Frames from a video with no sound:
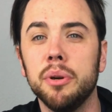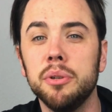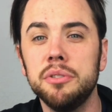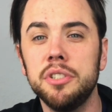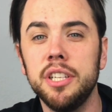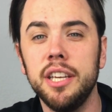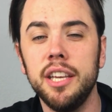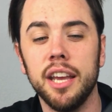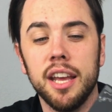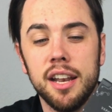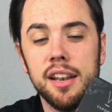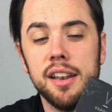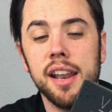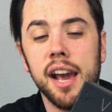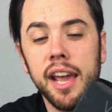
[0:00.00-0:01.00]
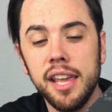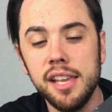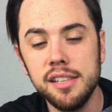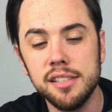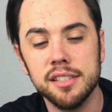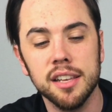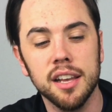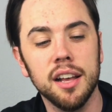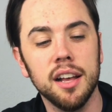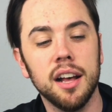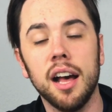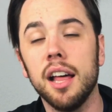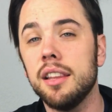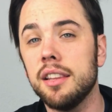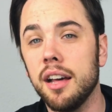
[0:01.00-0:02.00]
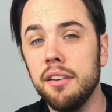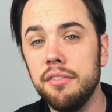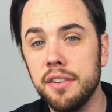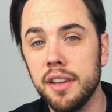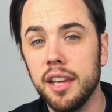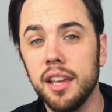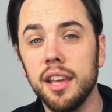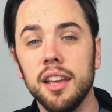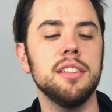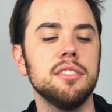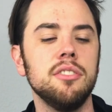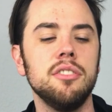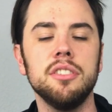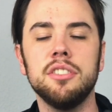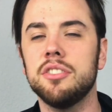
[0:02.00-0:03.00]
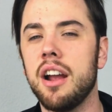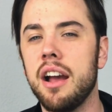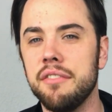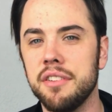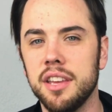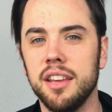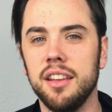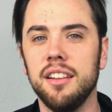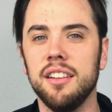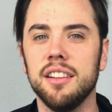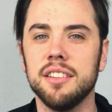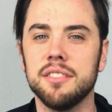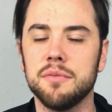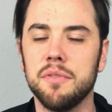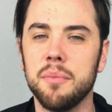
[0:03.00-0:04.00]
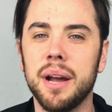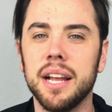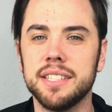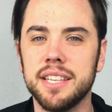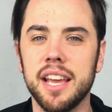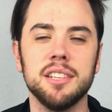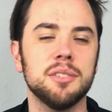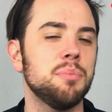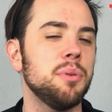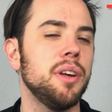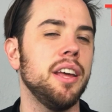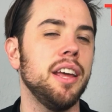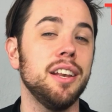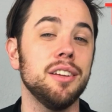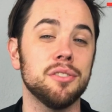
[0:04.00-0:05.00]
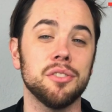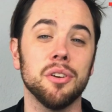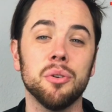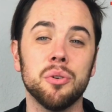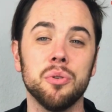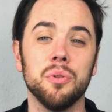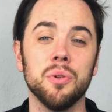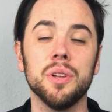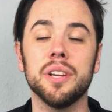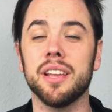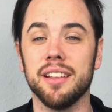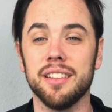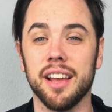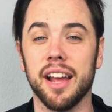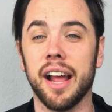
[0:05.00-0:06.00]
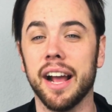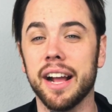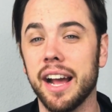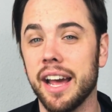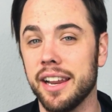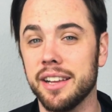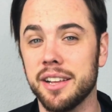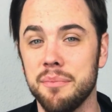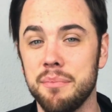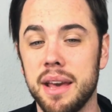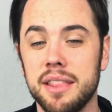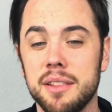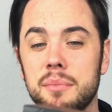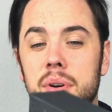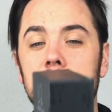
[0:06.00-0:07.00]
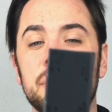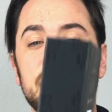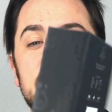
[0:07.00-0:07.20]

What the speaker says: bougie and nice. I love it. It's a little extravagant for my taste, but it is so cool looking that I gotta commend them on the